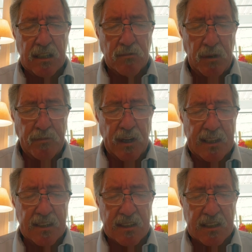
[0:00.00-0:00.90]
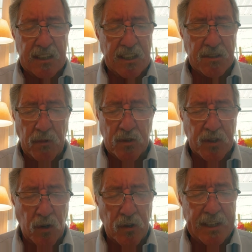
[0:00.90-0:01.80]
We pray this in his
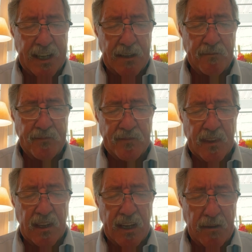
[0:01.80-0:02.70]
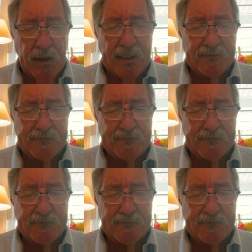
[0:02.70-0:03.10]
most holy name. Amen.